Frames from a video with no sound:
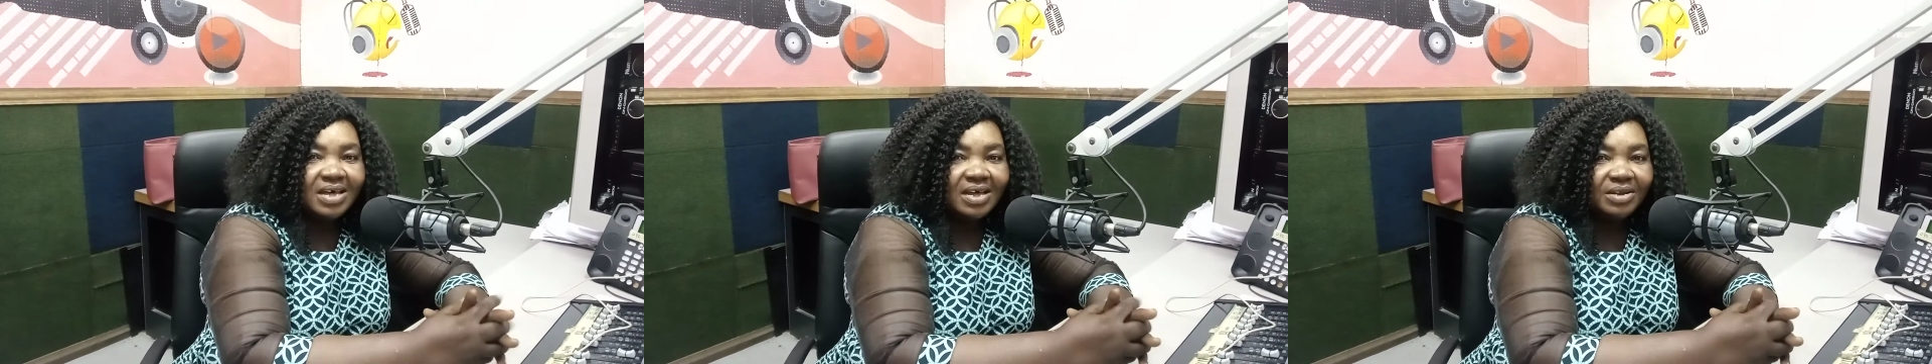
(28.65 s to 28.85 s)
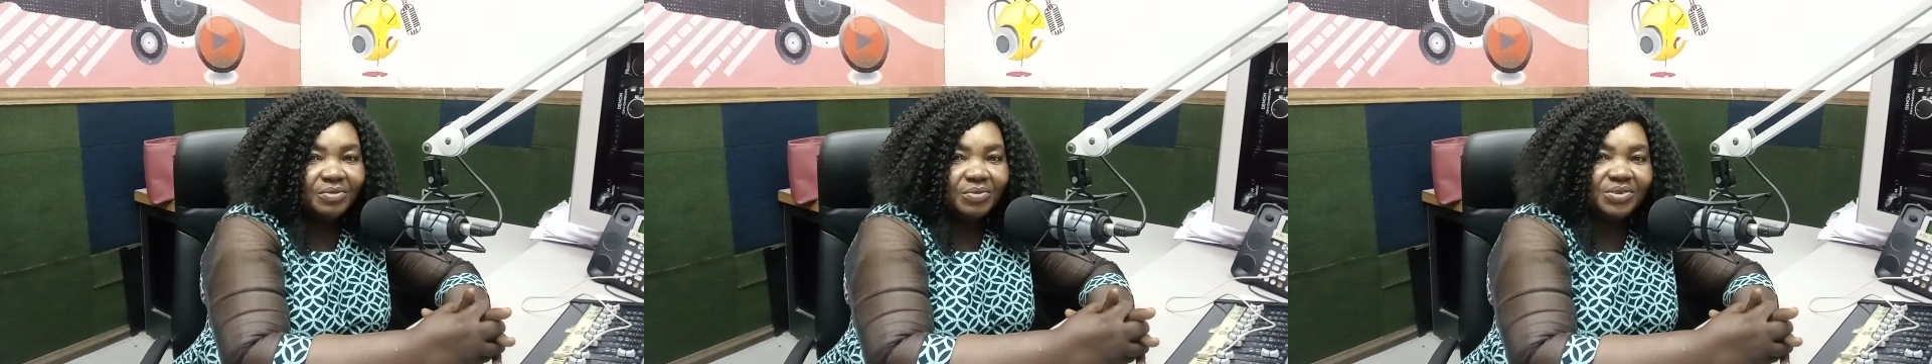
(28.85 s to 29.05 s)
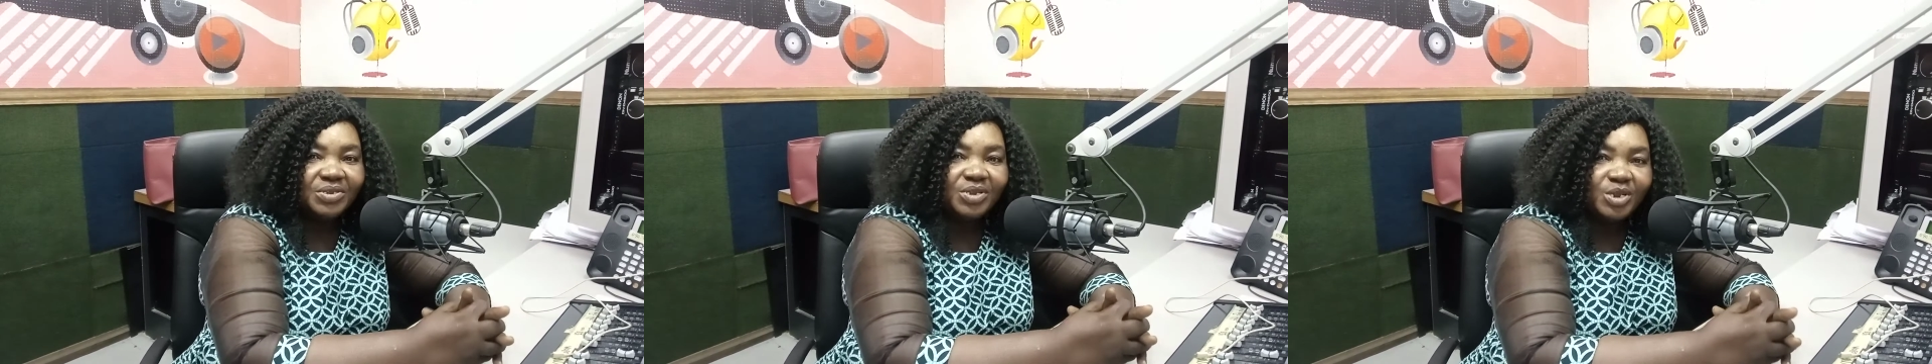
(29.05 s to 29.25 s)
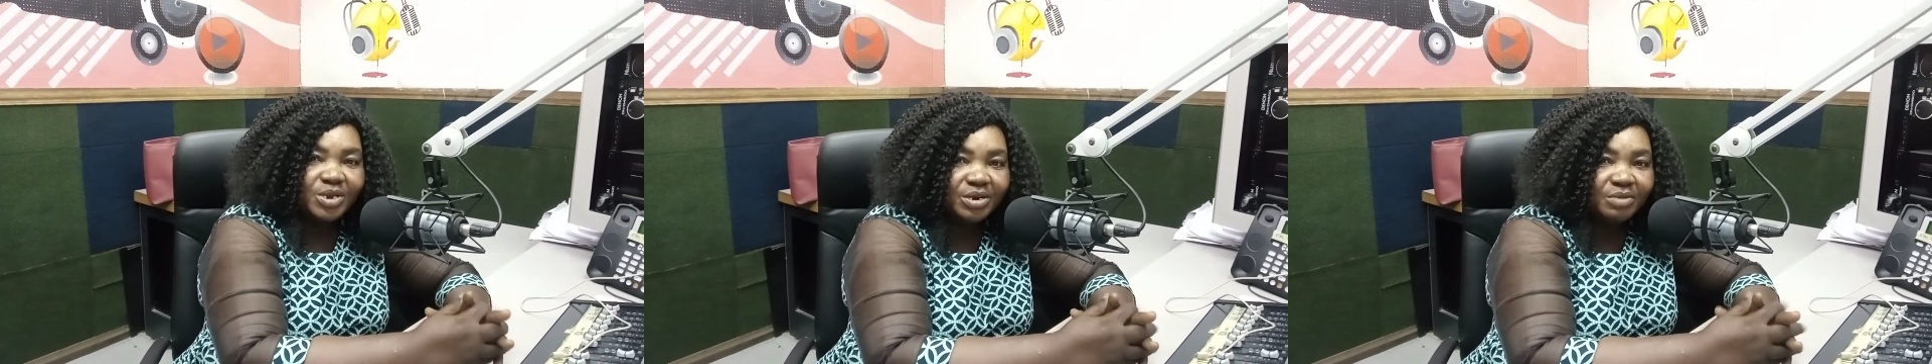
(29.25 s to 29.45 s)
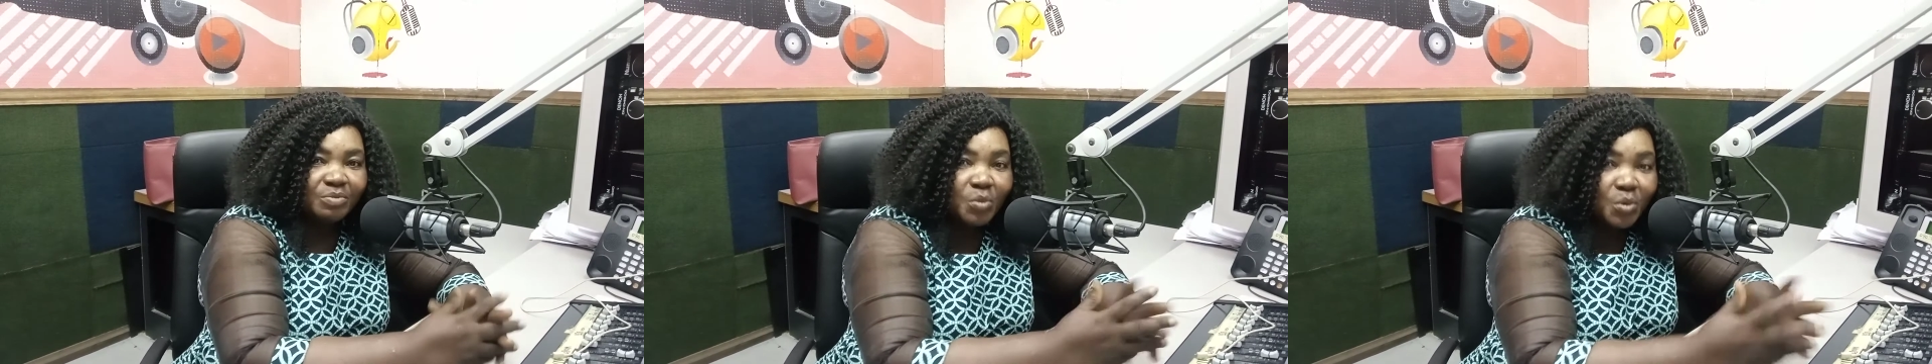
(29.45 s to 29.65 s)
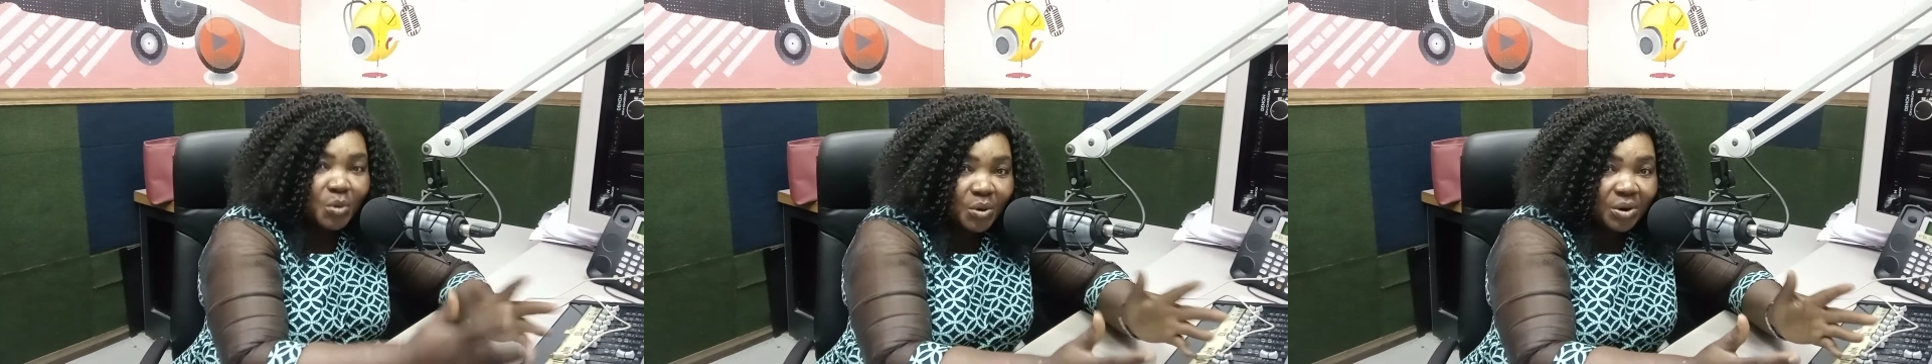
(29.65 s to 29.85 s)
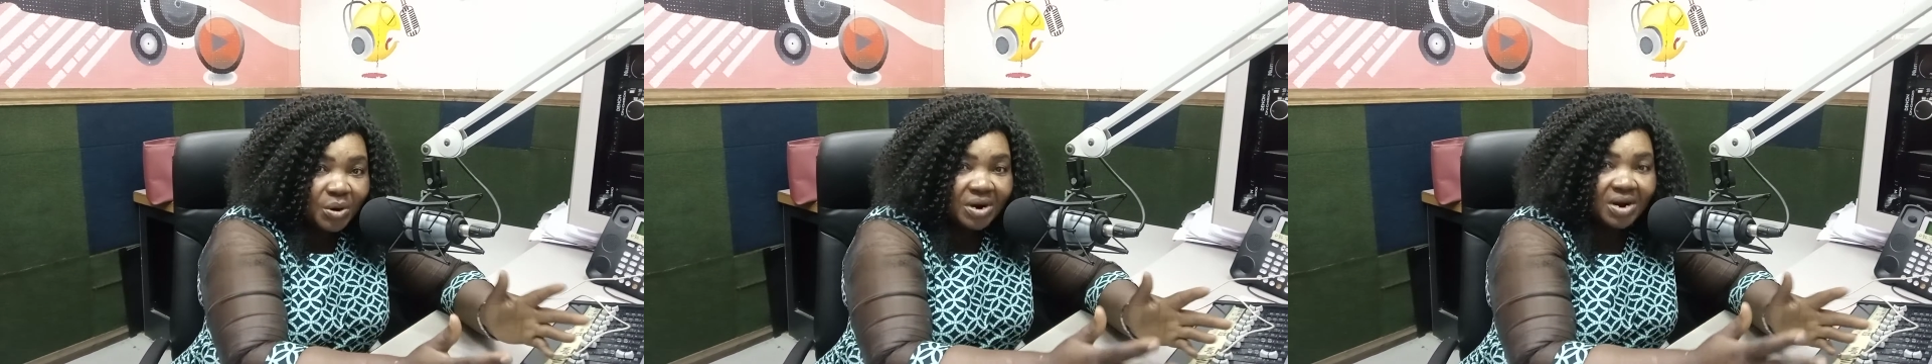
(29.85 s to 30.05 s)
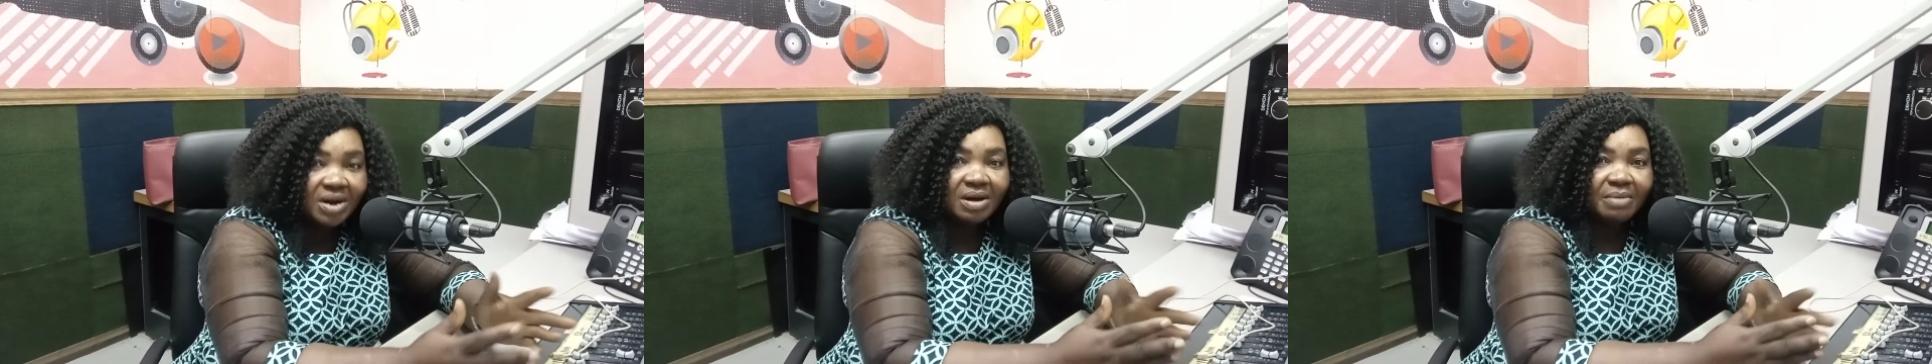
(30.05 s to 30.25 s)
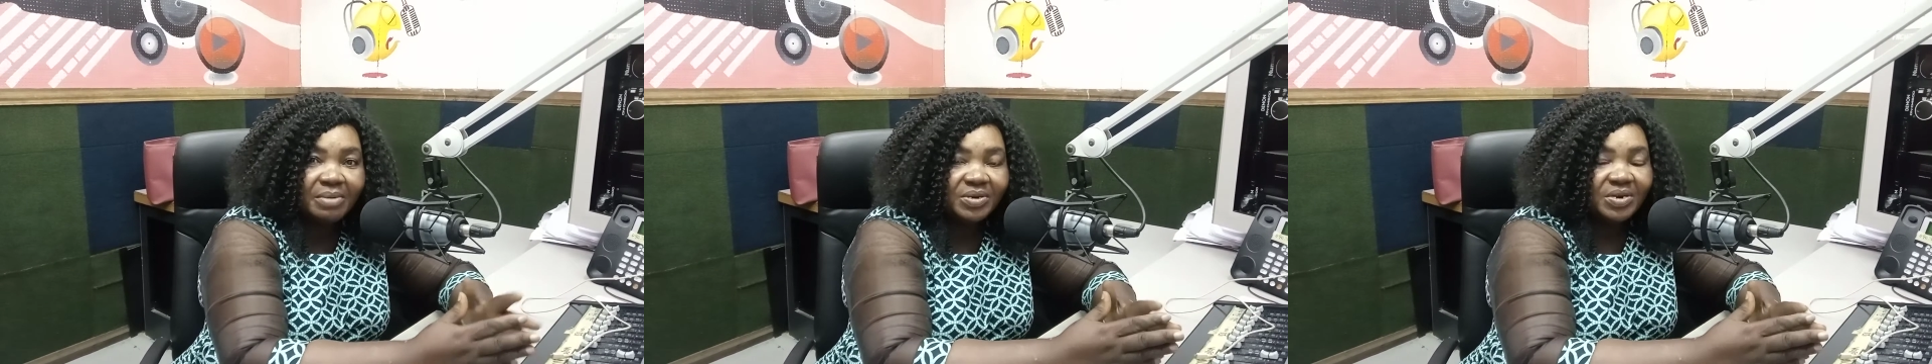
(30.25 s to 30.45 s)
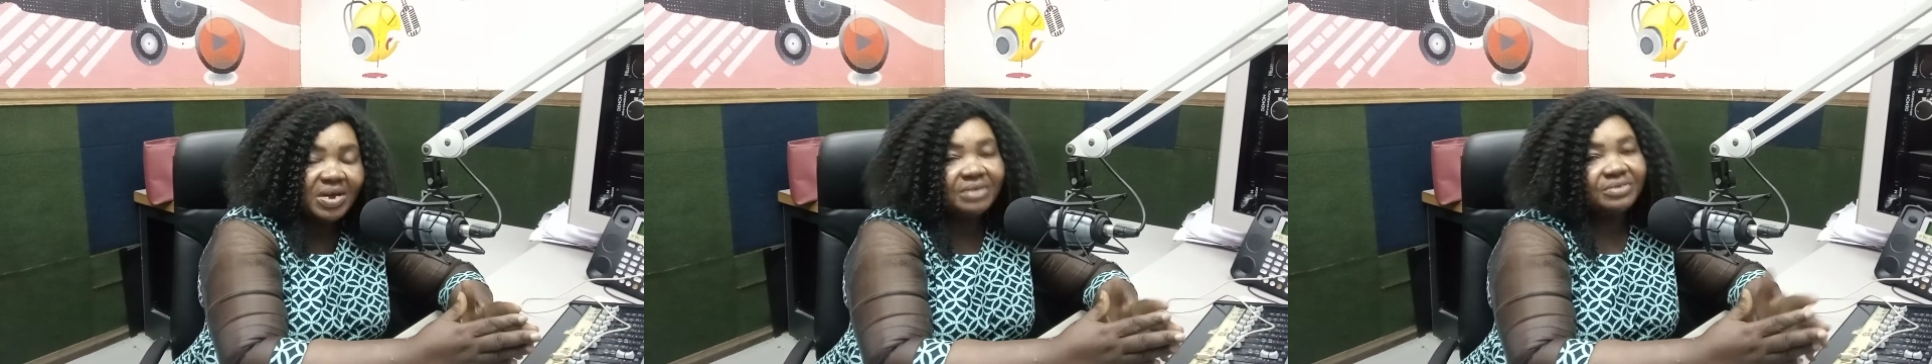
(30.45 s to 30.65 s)
and you want to learn more
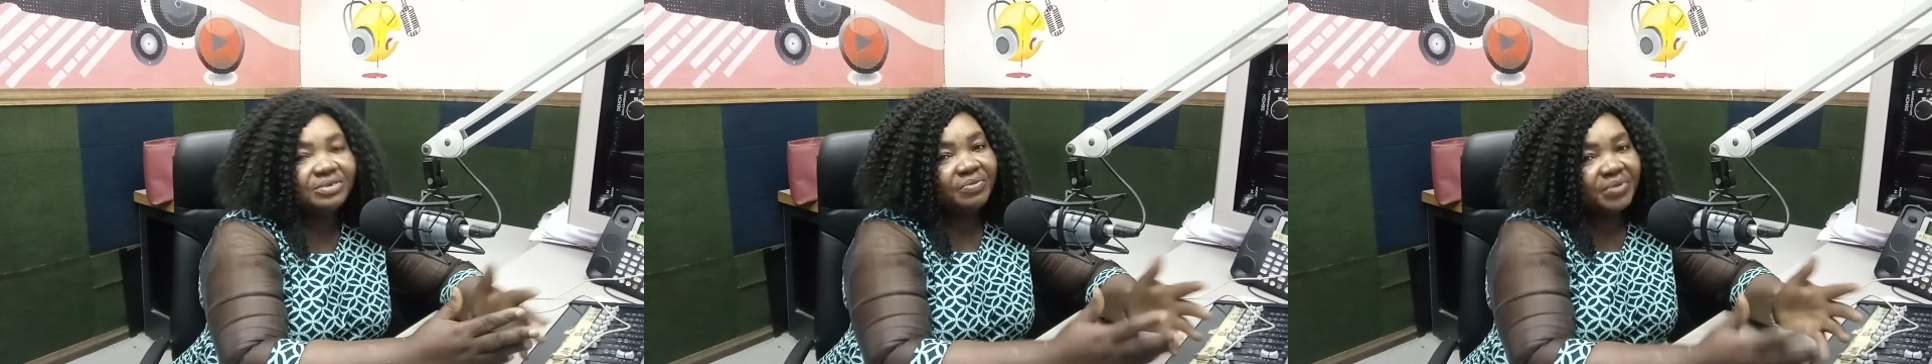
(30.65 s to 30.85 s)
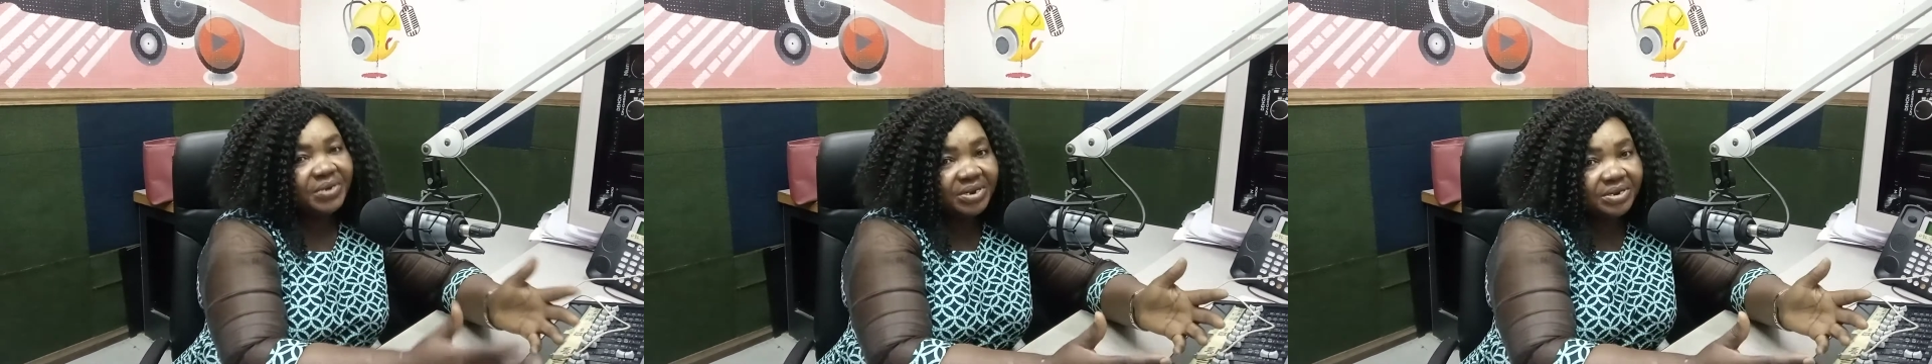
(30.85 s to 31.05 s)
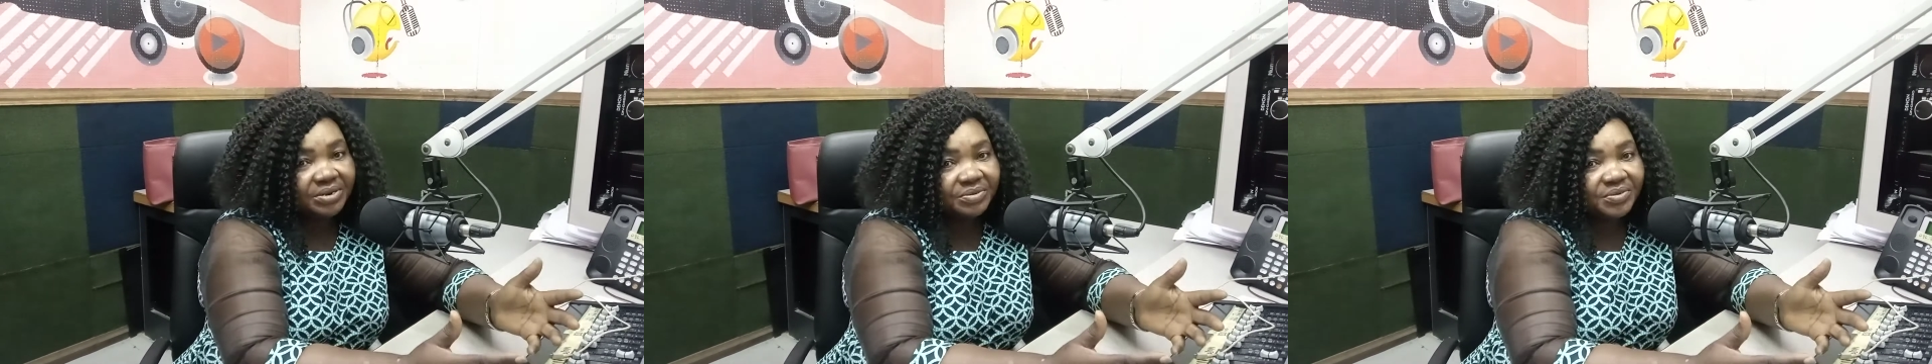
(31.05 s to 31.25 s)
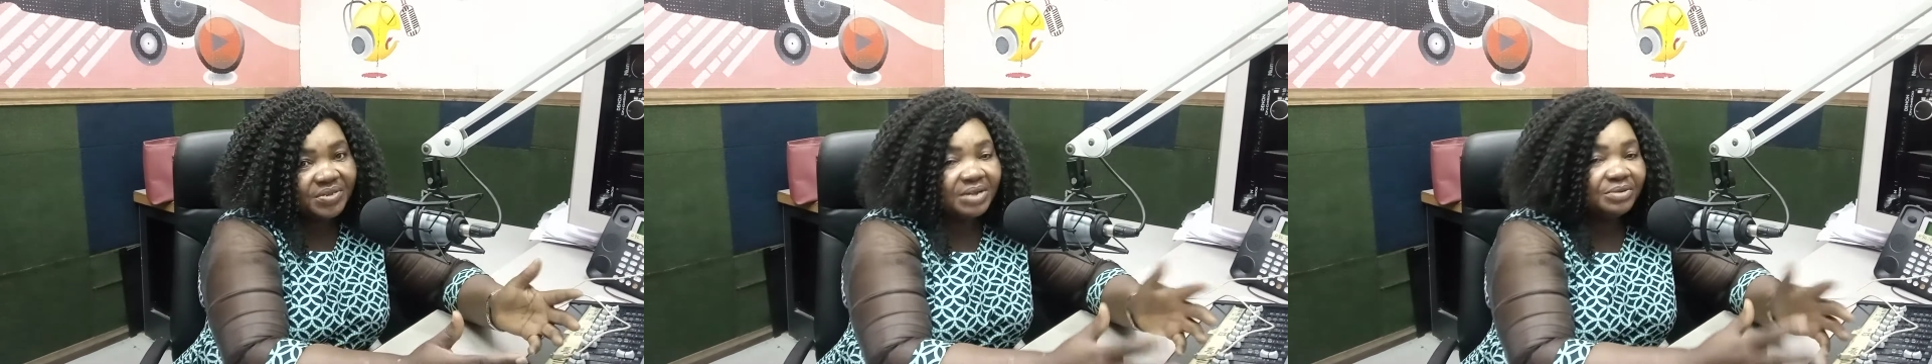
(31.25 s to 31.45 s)
about how to read the news,